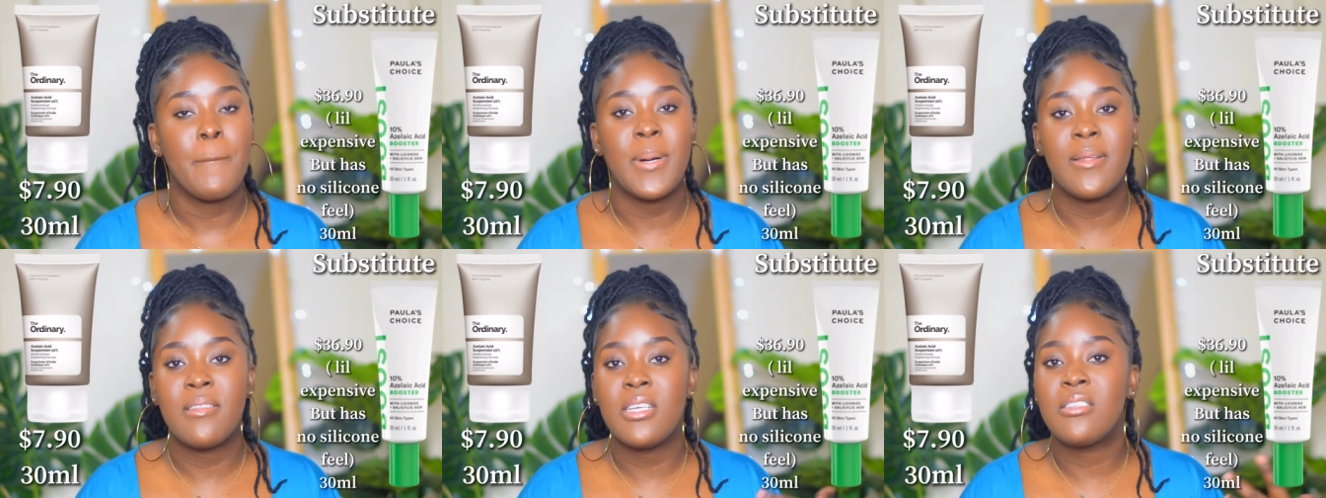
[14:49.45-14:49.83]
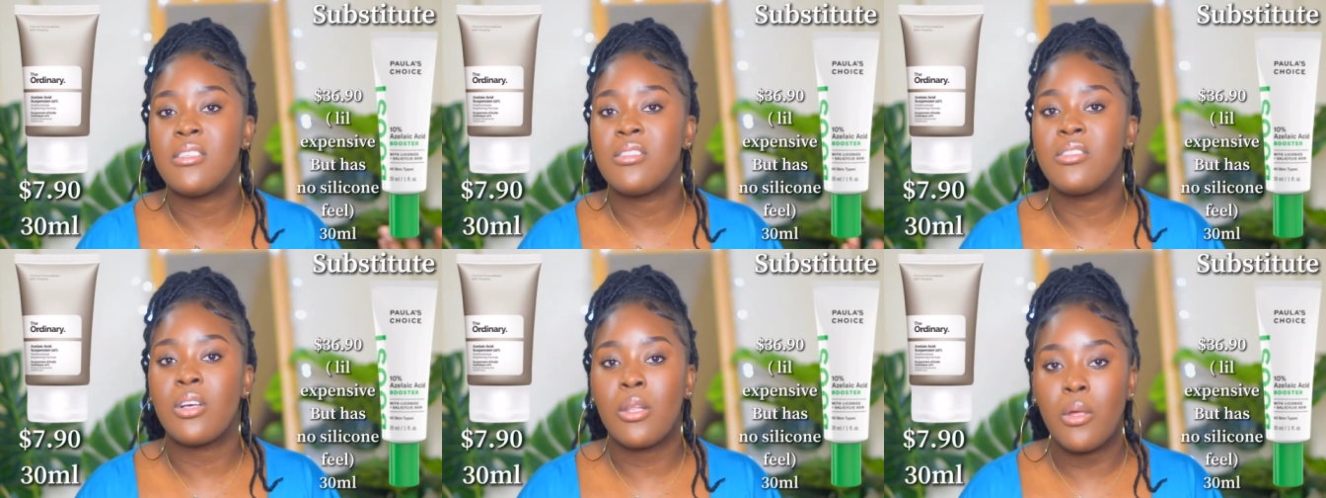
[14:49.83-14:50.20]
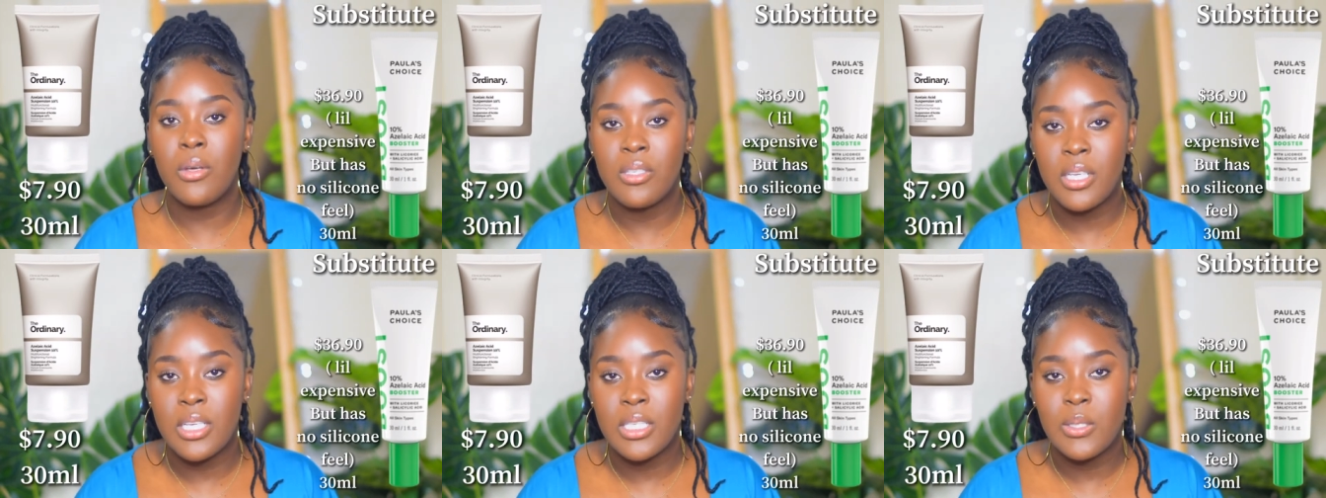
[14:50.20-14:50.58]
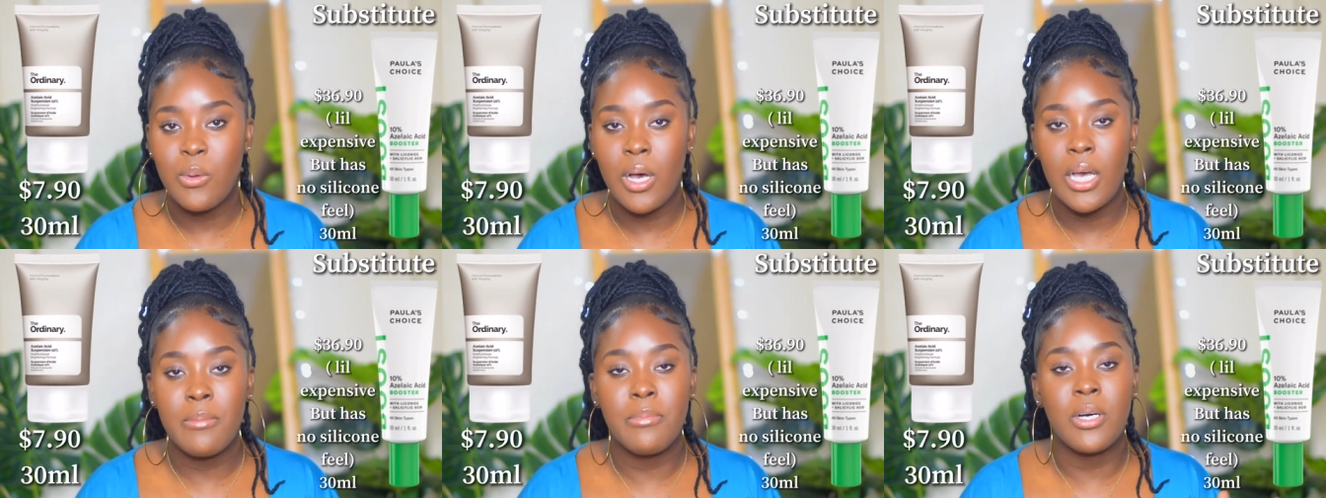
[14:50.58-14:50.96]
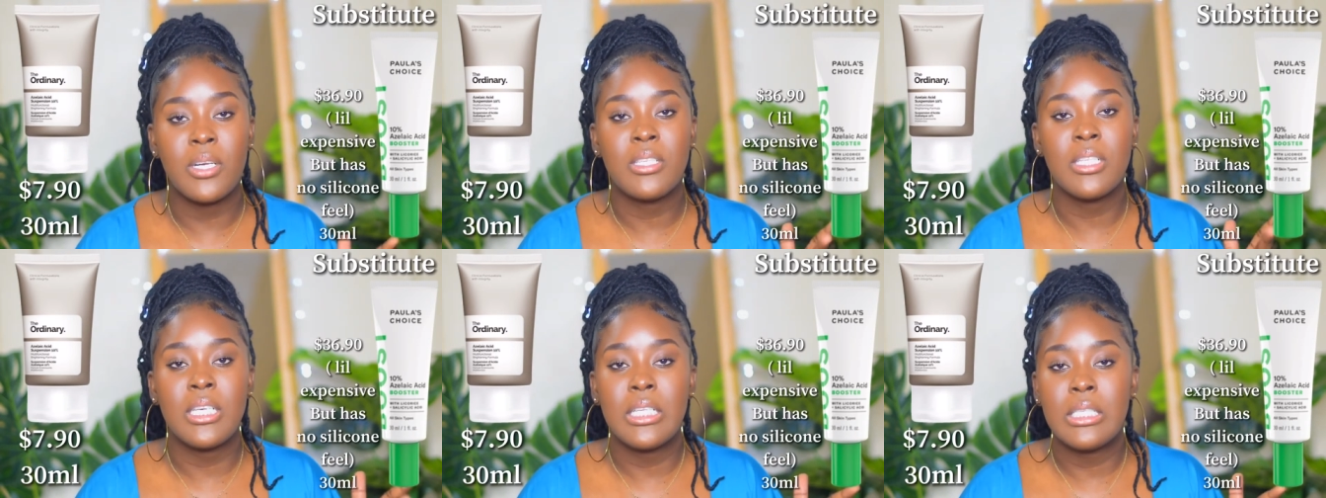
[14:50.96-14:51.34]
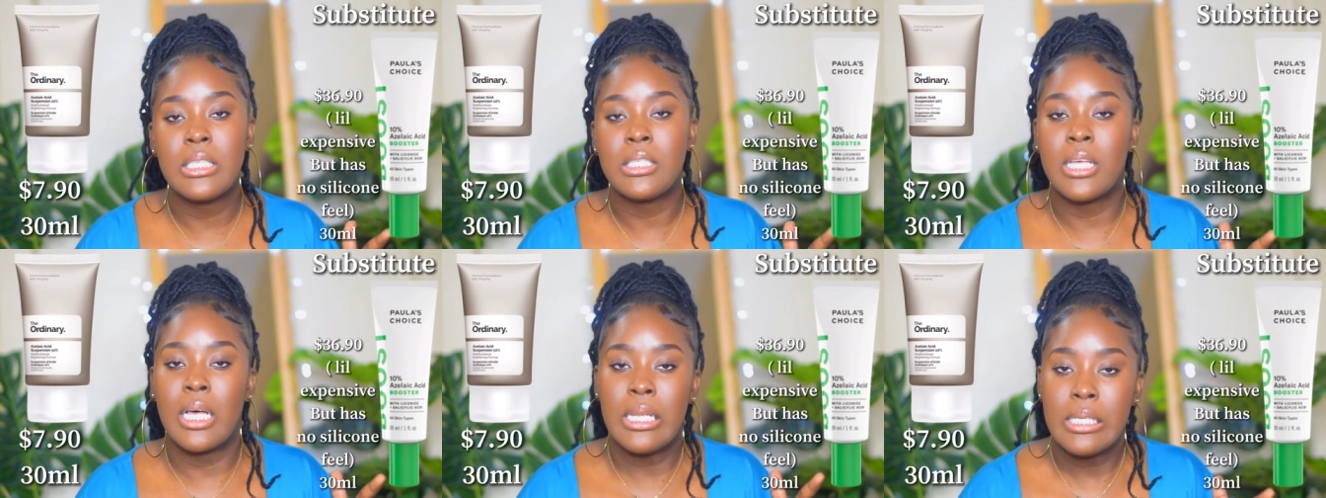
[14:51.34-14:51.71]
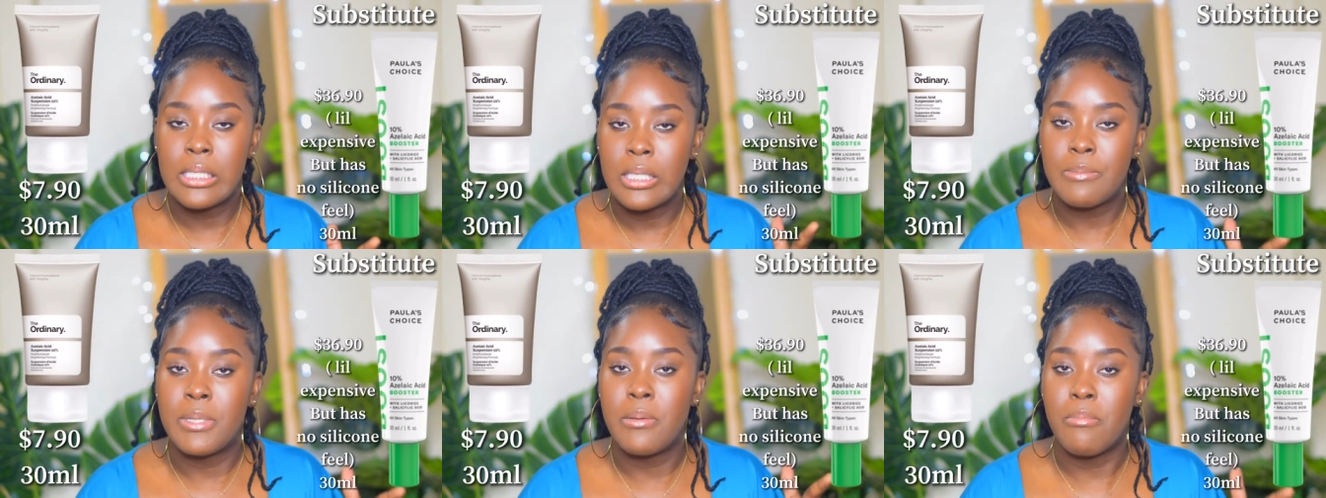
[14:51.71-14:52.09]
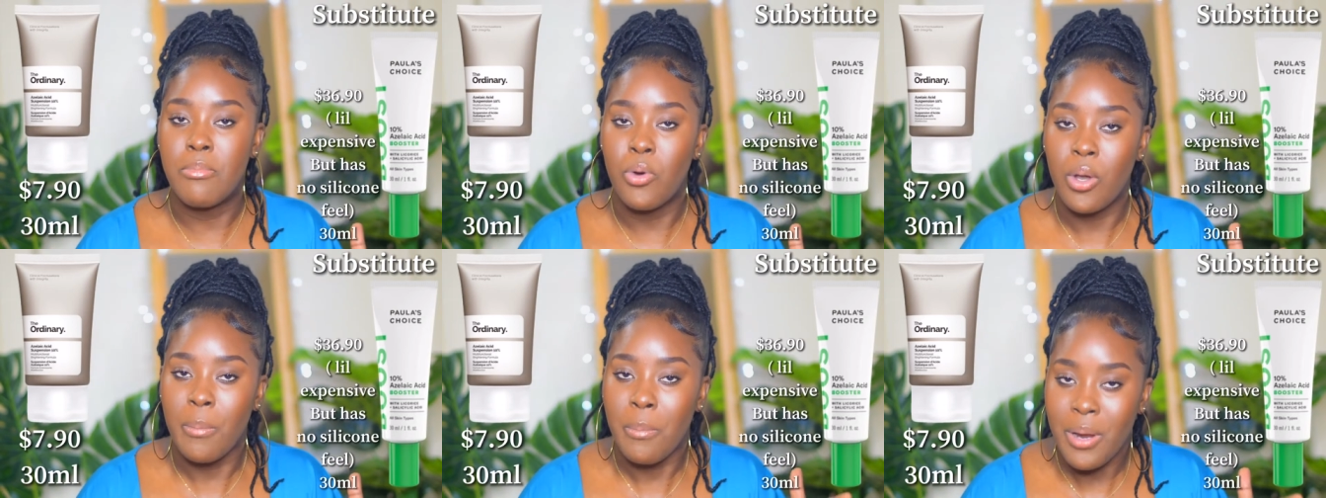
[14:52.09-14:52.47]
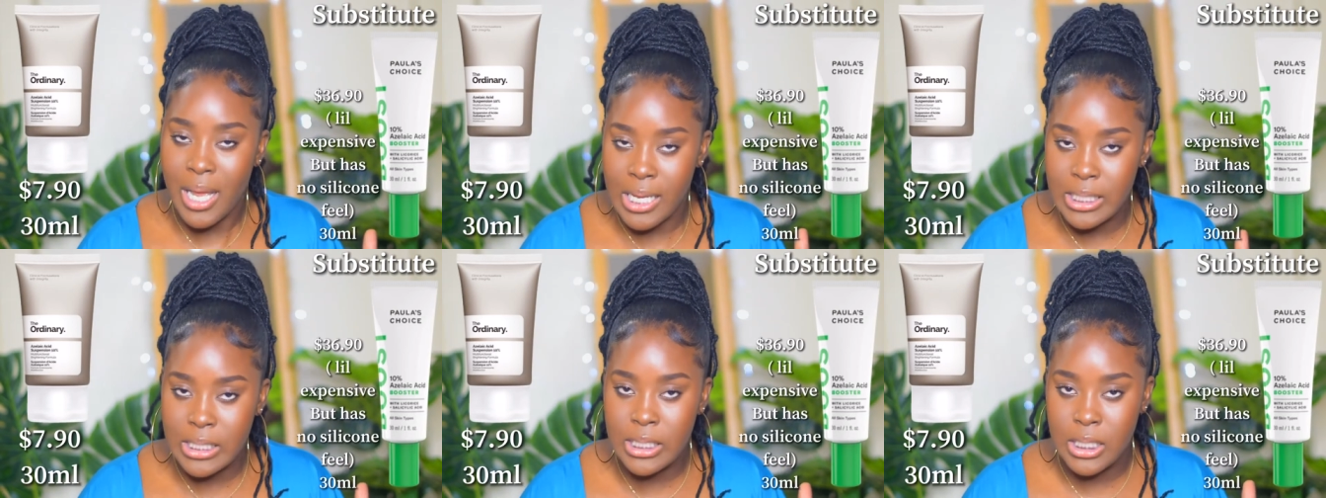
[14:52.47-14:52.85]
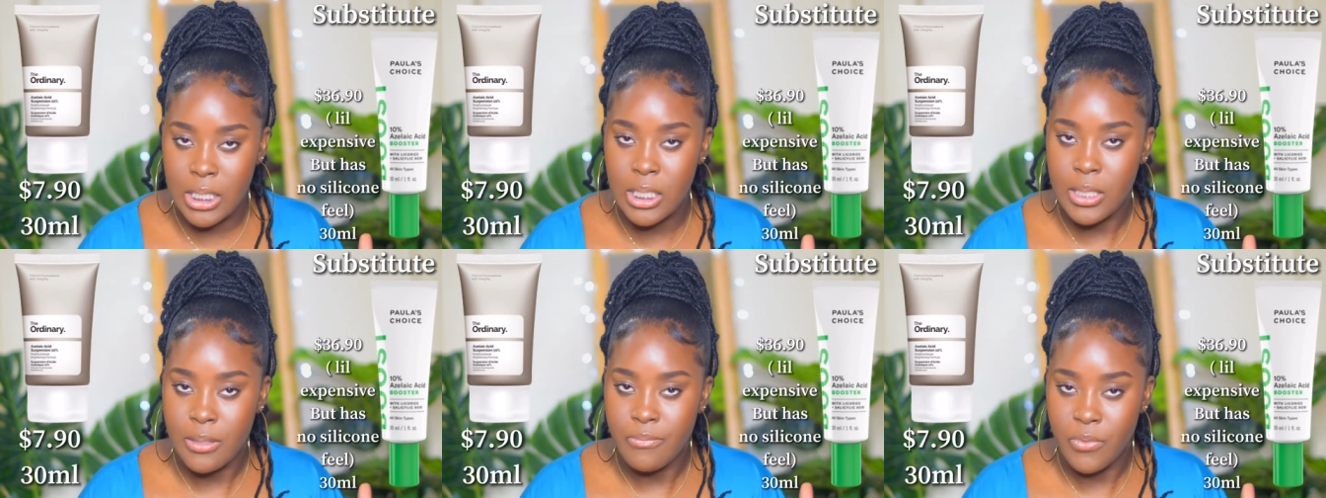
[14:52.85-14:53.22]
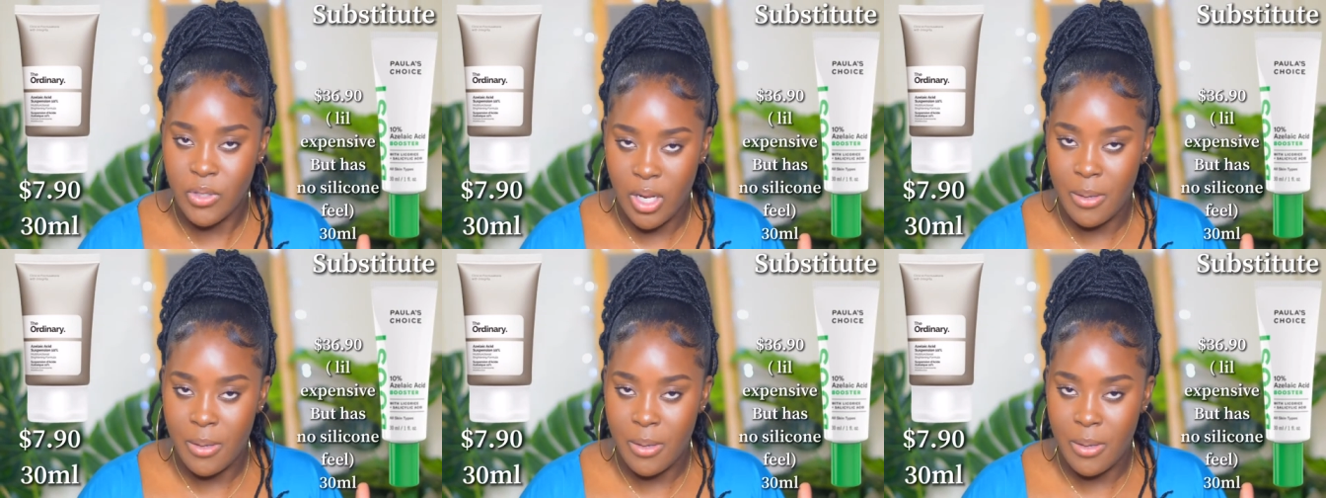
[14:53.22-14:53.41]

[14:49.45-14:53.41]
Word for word: but this is the closest one but it is a little bit more pricey you